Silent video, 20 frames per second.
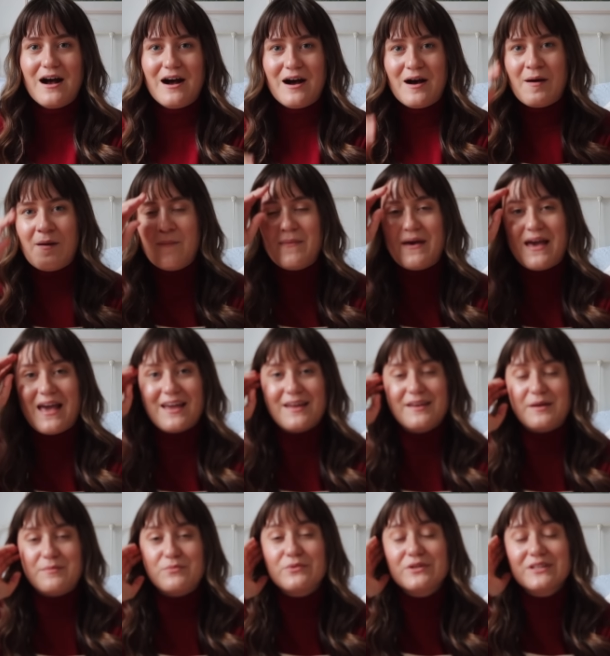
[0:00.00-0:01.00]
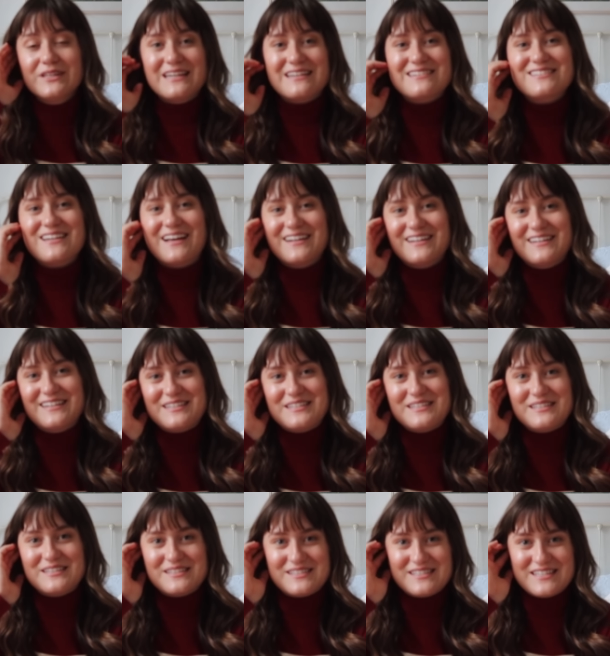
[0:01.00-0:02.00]
Um, and I'm really excited
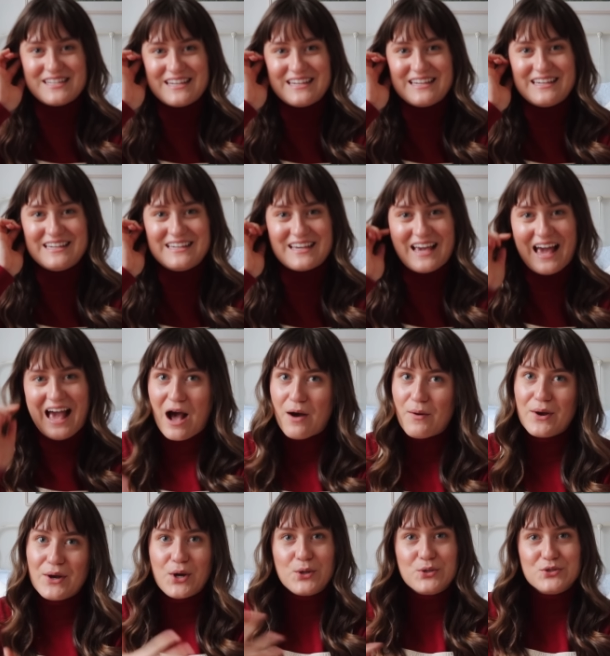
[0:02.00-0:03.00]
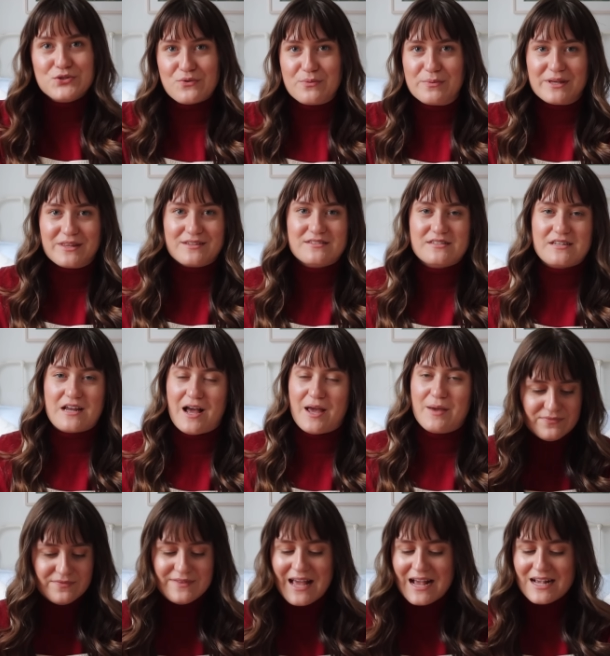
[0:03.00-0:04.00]
to see how it goes for me this
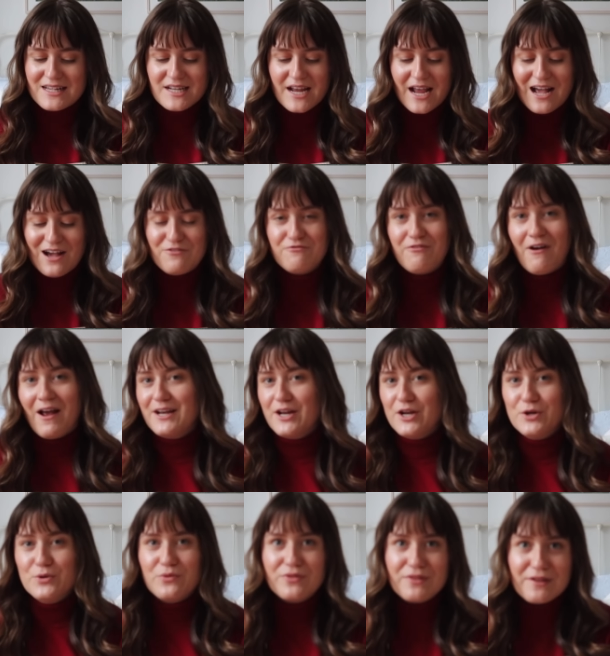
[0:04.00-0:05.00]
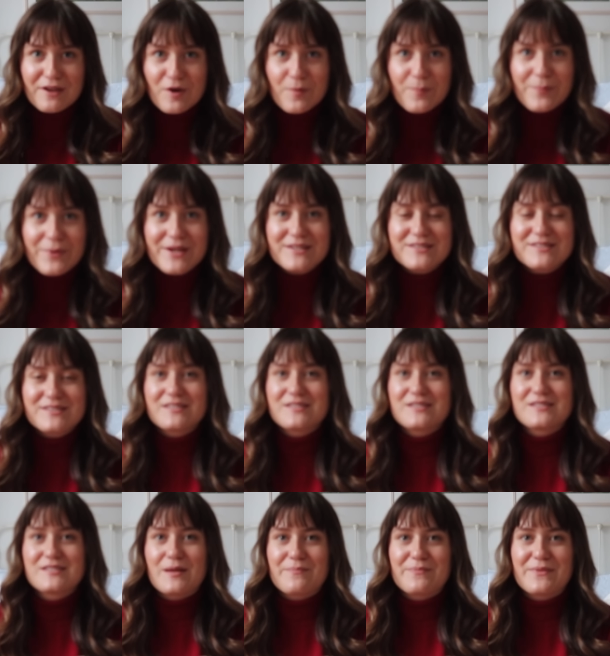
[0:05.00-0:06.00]
time. Next, I have find a new therapist. This
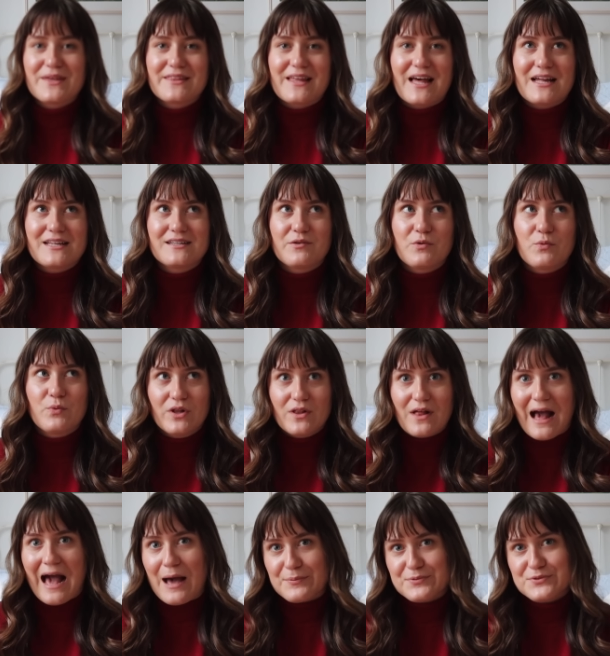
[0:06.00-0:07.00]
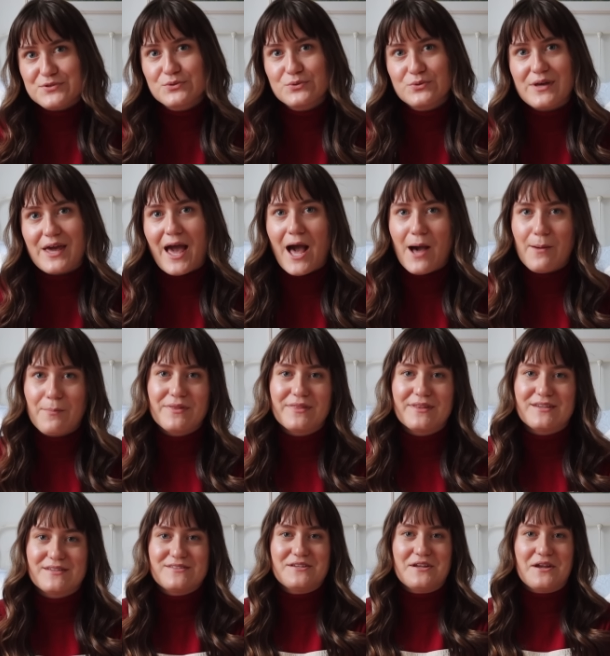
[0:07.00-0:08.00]
is something that will absolutely happen
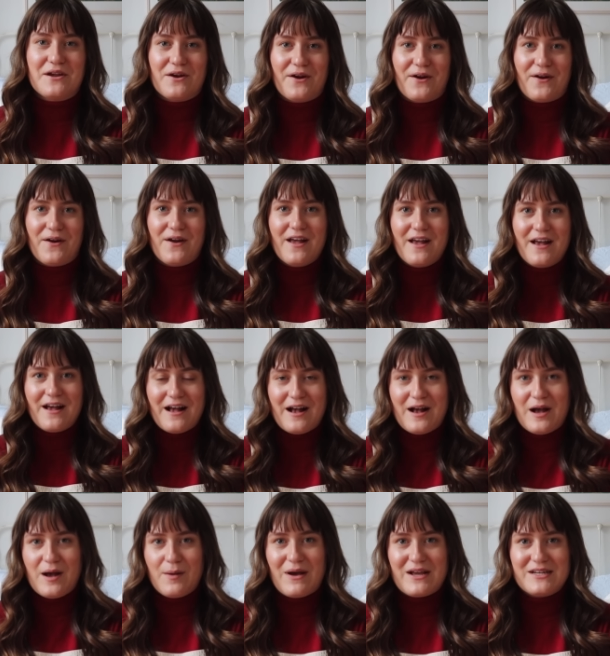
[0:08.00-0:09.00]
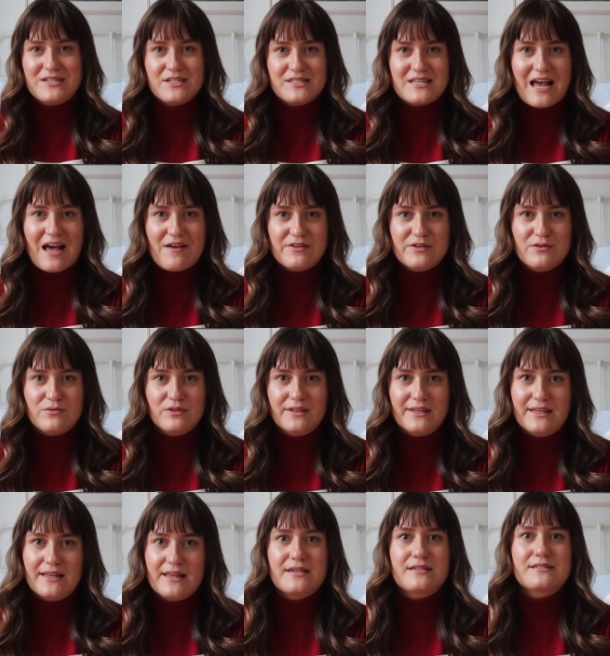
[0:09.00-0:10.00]
this year. Um, I just haven't
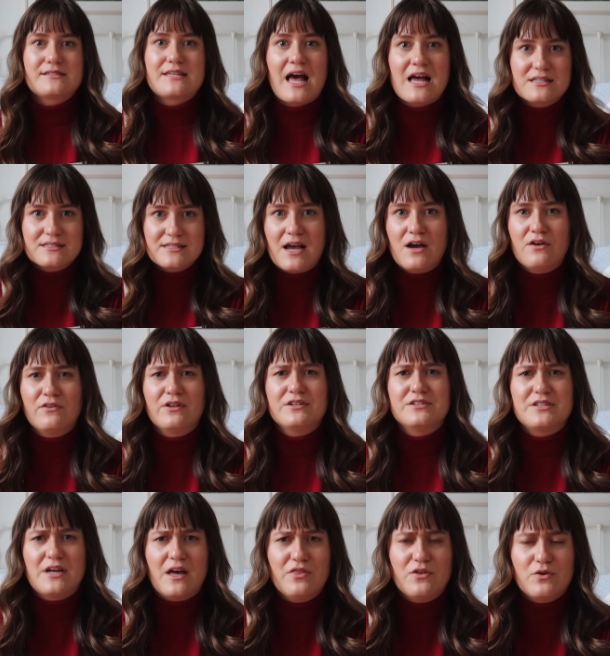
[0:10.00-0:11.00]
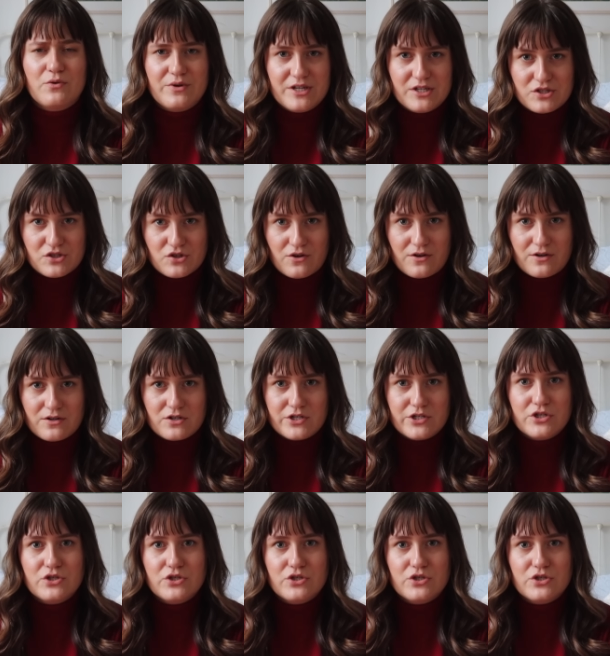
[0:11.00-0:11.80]
really like sat down and done the research